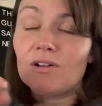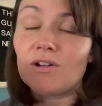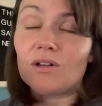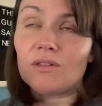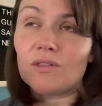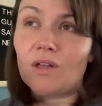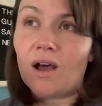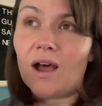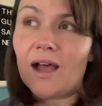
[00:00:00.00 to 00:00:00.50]
a
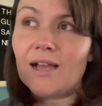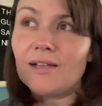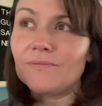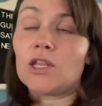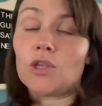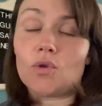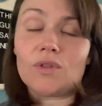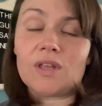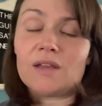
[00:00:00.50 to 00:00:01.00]
lot, and
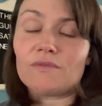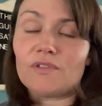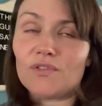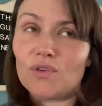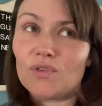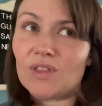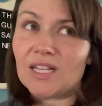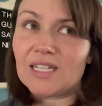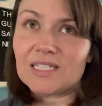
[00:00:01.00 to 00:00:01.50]
you only have a
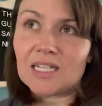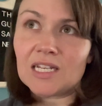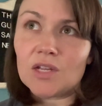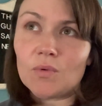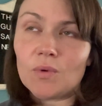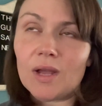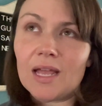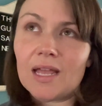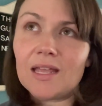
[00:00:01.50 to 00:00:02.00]
few things
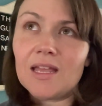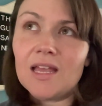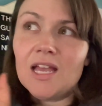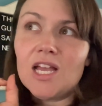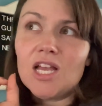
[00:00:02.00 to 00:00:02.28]
anyway,